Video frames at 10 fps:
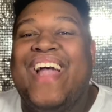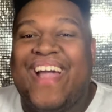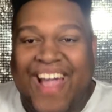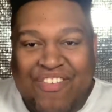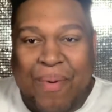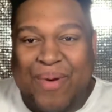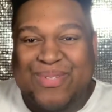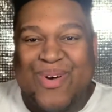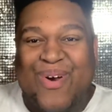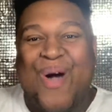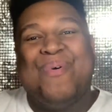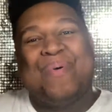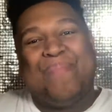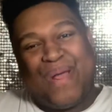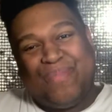Hey everybody, what's going on?
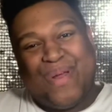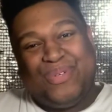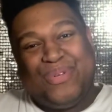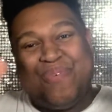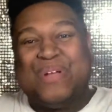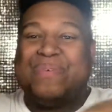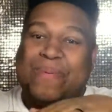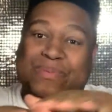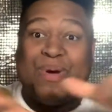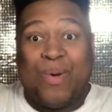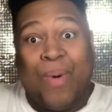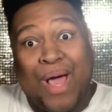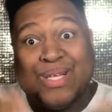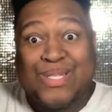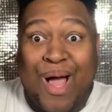Welcome back to Brandon's Universe. My name is Brandon
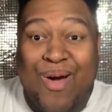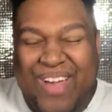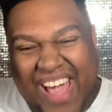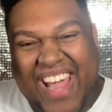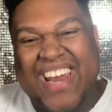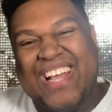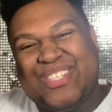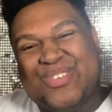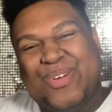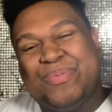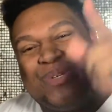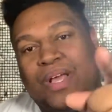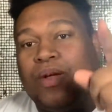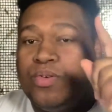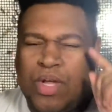Wallace. Go ahead, hit that description.
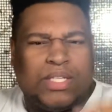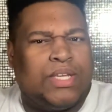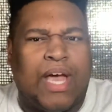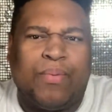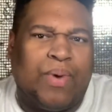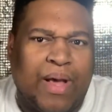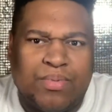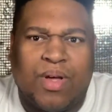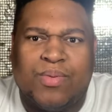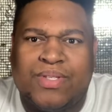And that's not what I was going to